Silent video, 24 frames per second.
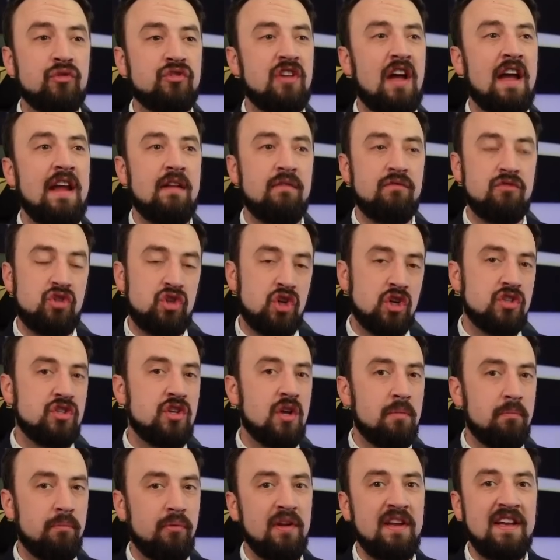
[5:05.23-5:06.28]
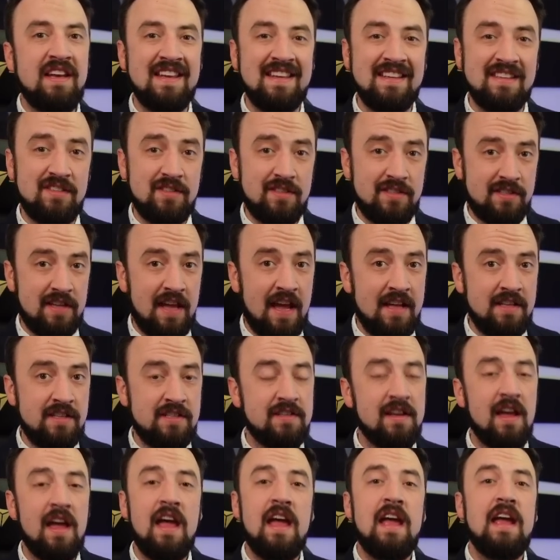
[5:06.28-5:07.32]
outside of just completing
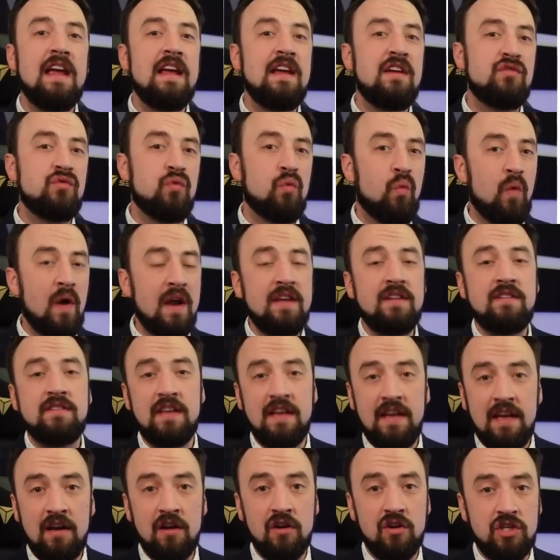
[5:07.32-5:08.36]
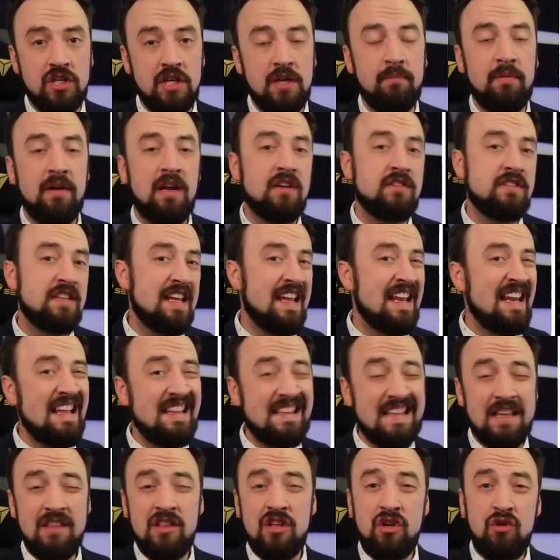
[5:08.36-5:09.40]
sets, is wasting energy, because
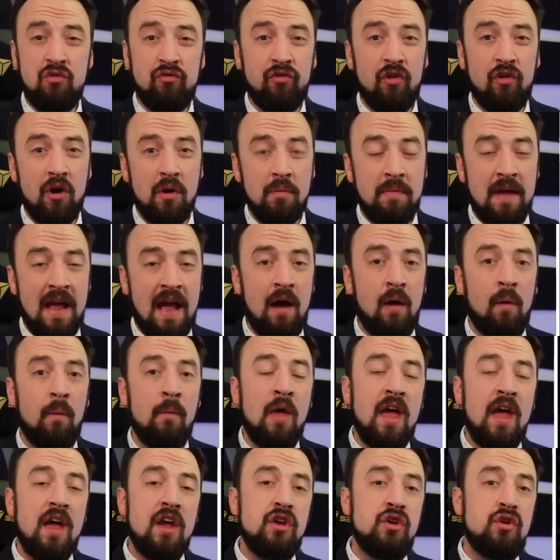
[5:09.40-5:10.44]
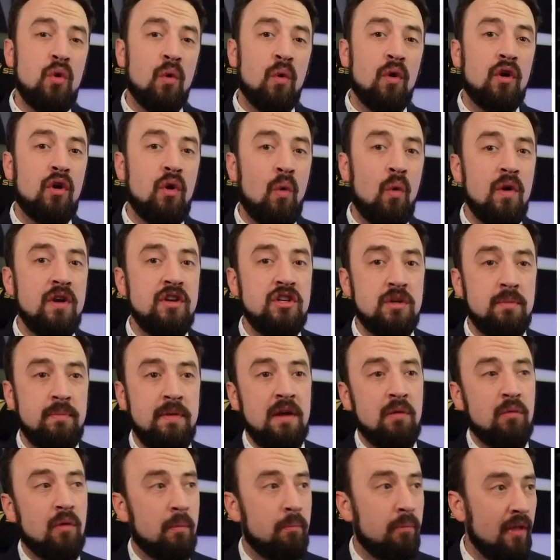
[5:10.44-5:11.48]
anything that you farm now, you're going to
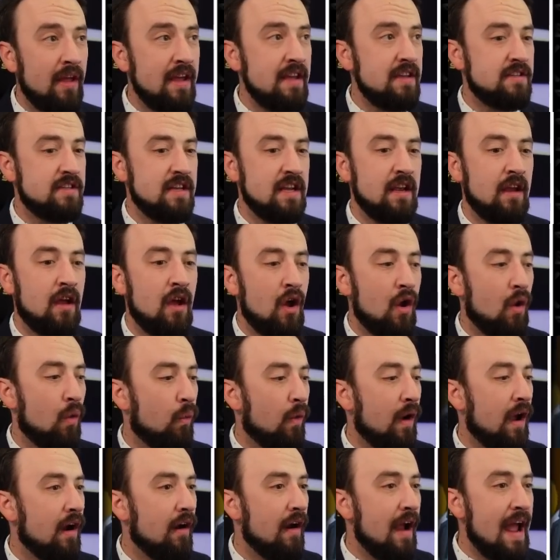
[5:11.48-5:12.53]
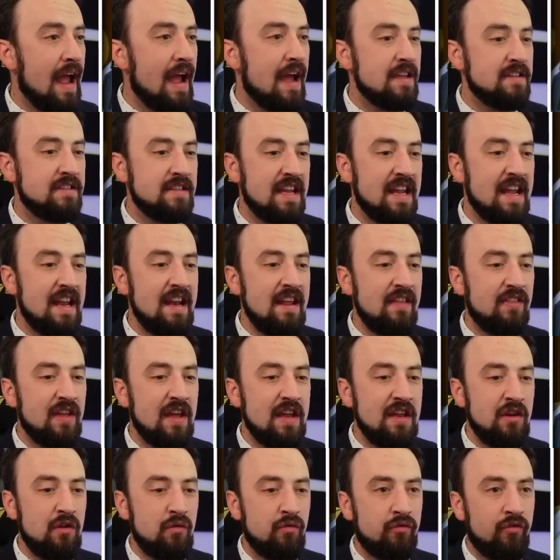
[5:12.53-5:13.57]
be replacing. Whereas
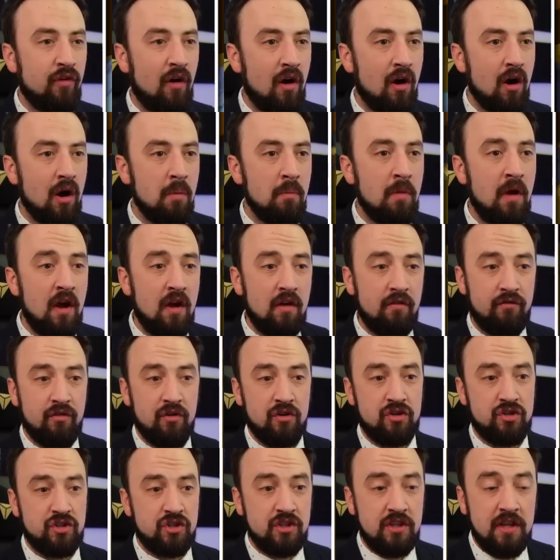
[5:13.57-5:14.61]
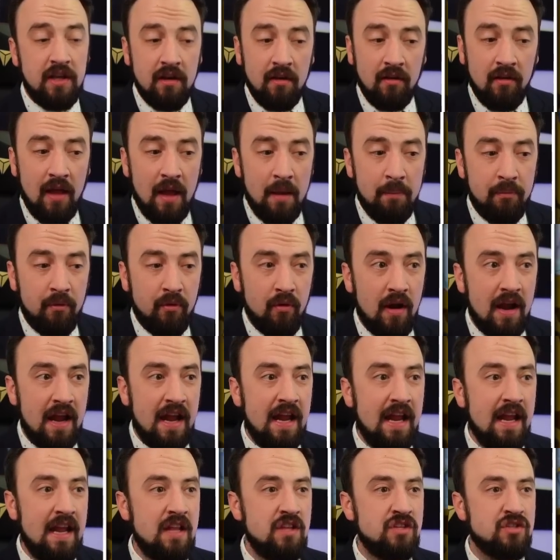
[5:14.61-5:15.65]
anything you farm for skill
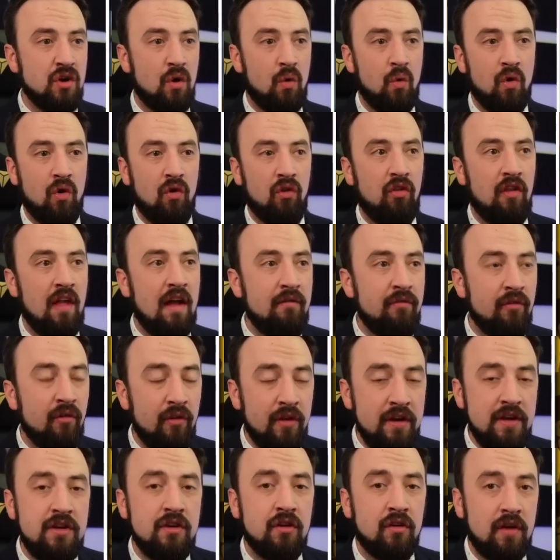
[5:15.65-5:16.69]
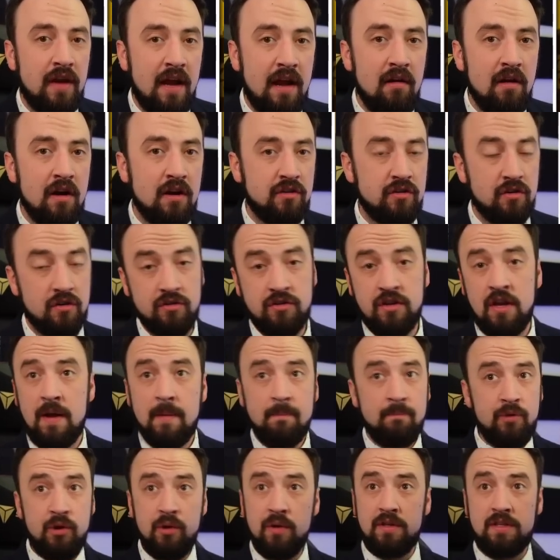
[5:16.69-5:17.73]
upgrades or leveling your characters,
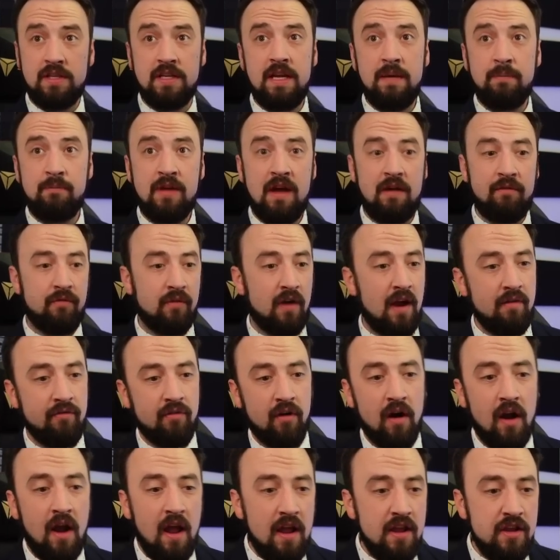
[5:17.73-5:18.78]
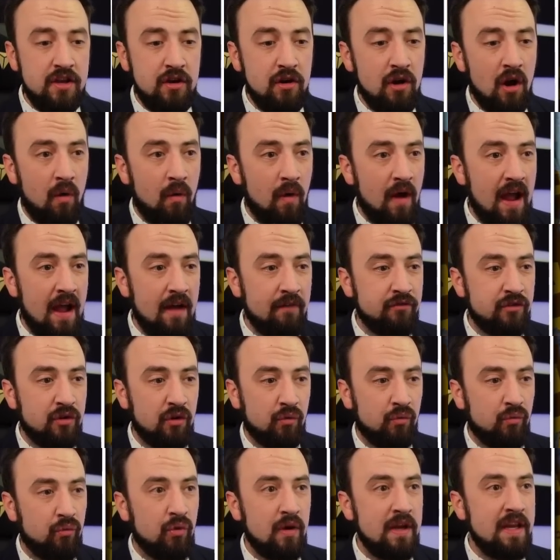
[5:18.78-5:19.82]
you have to keep that forever. You don't have to
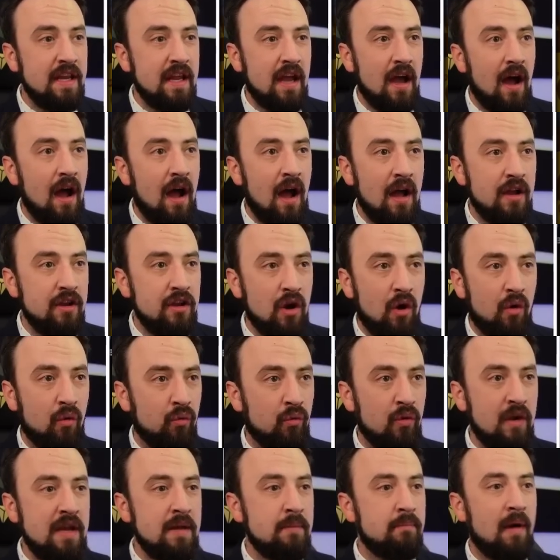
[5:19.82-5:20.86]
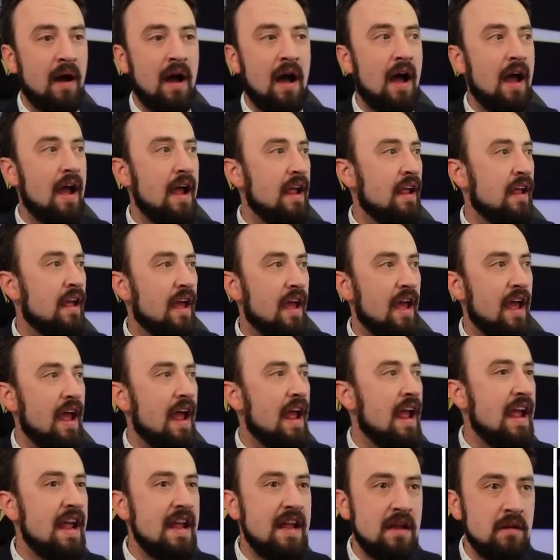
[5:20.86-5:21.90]
rebuy
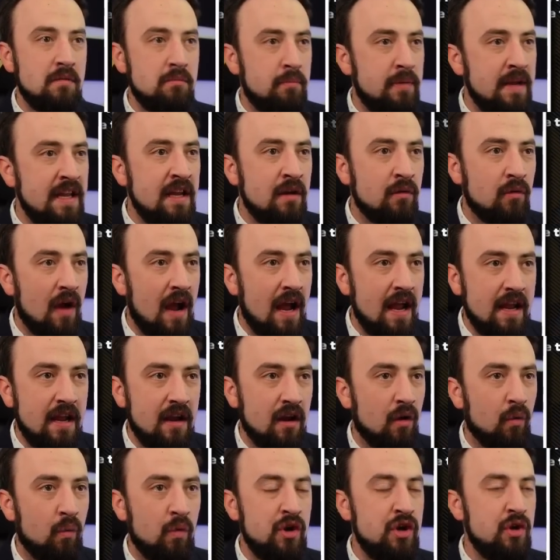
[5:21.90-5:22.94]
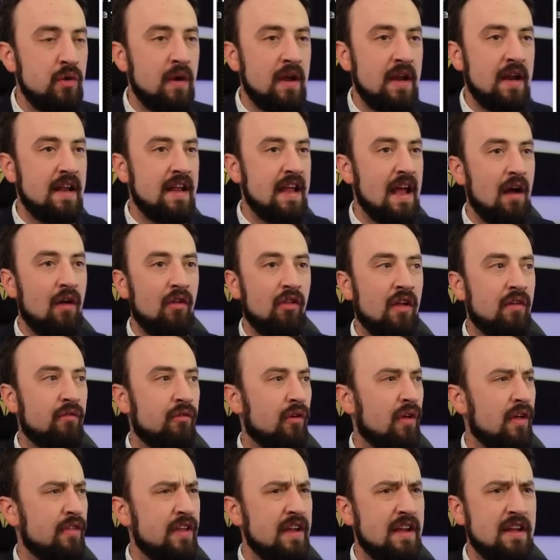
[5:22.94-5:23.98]
A and B right here. When you hit account
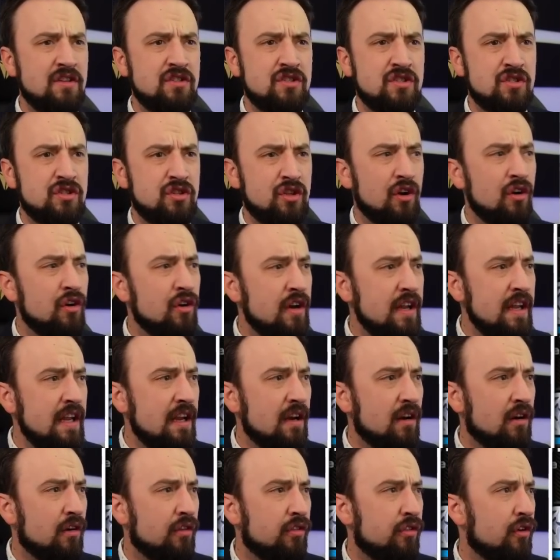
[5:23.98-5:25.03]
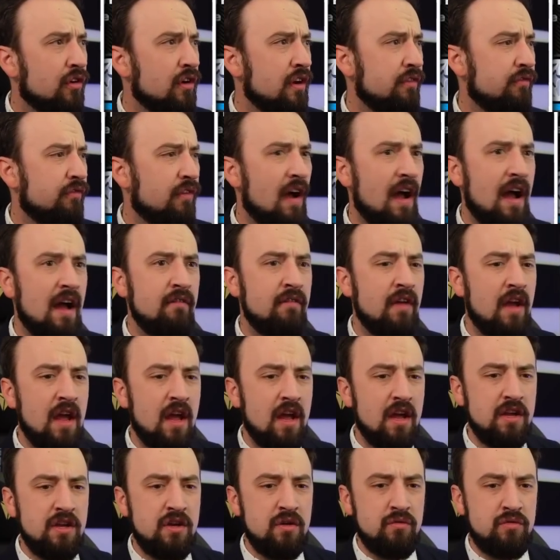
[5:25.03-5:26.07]
level, I think it's 30 or 35,
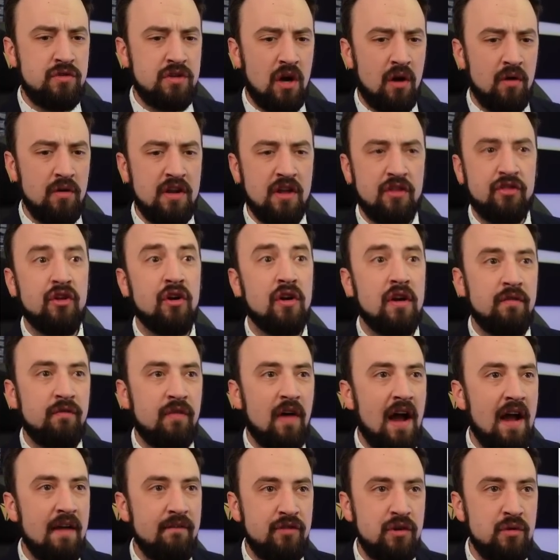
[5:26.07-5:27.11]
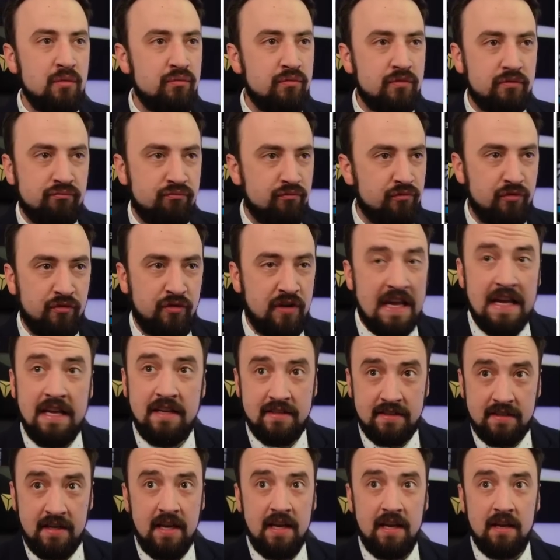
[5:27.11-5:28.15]
you don't, 35, you
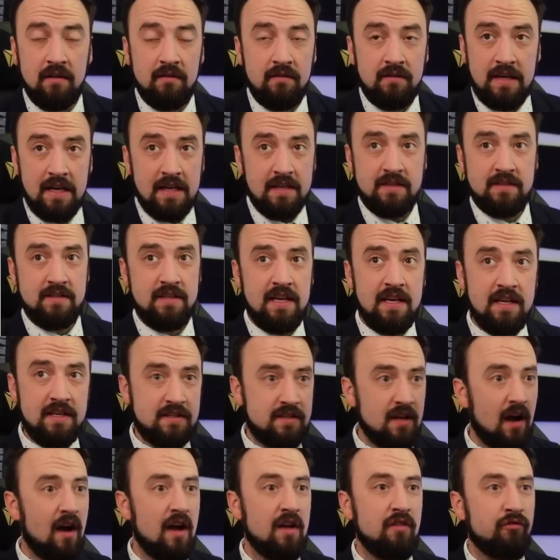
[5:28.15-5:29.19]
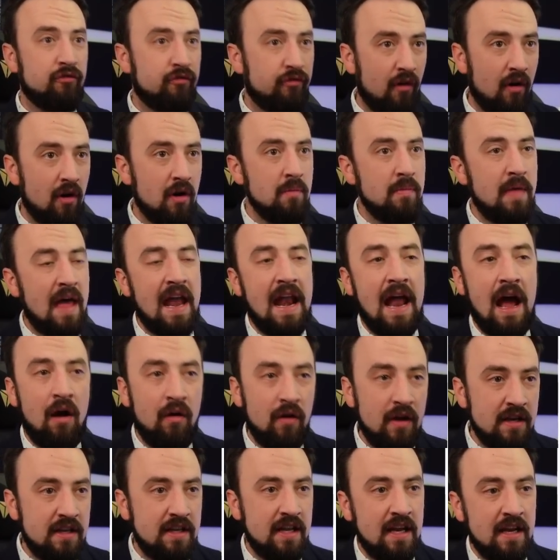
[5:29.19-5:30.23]
get C done. Farm that
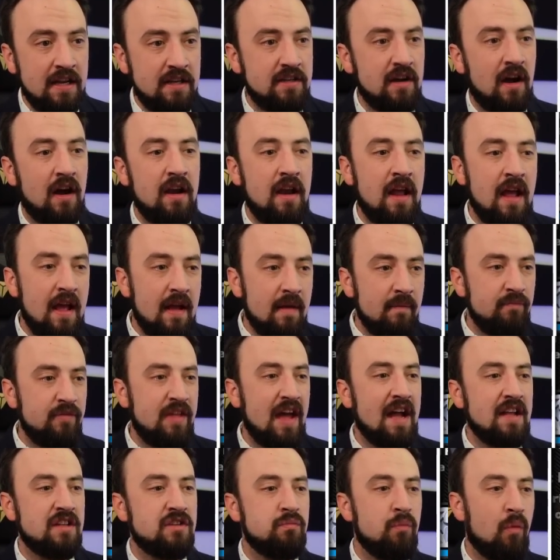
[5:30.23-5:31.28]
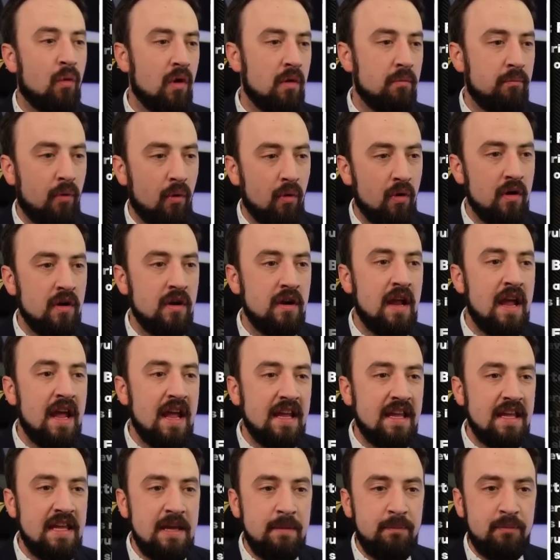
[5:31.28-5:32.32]
out and get it done. That's more important.
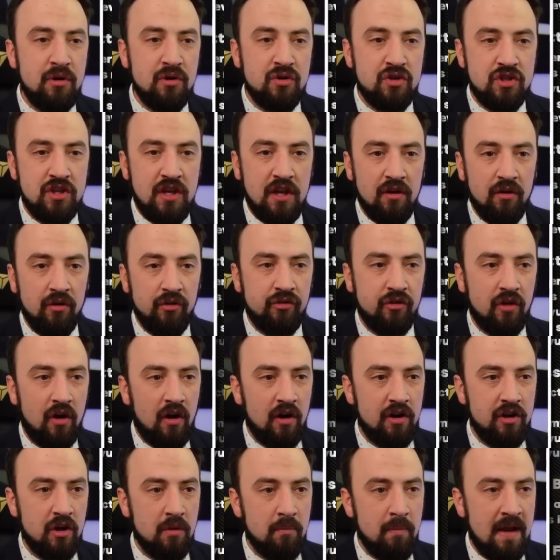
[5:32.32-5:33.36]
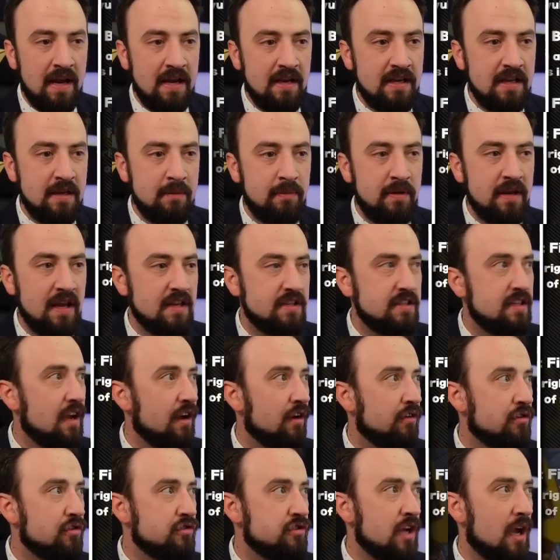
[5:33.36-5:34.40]
Keep your skills on your main DPS
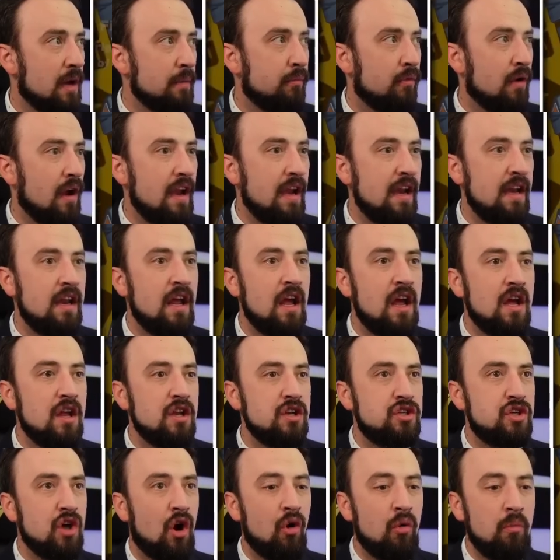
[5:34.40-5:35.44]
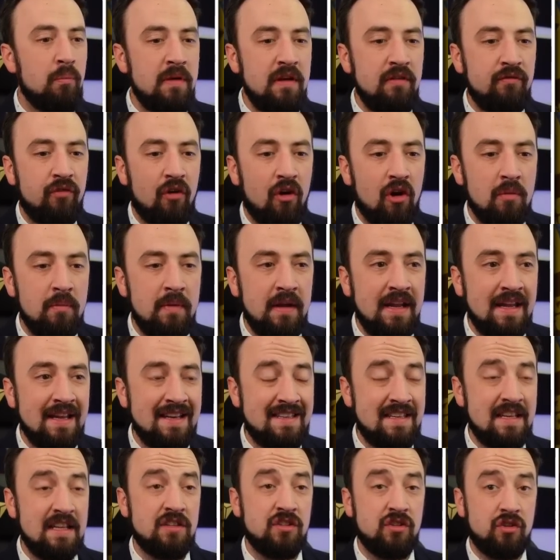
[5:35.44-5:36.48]
characters upgraded. Don't be farming
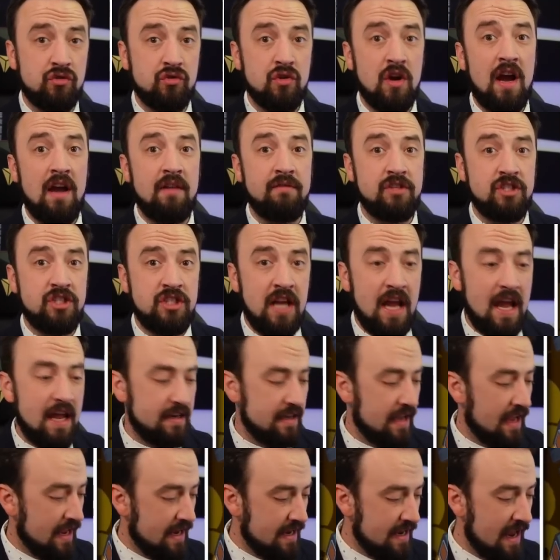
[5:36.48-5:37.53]
at disk drives yet.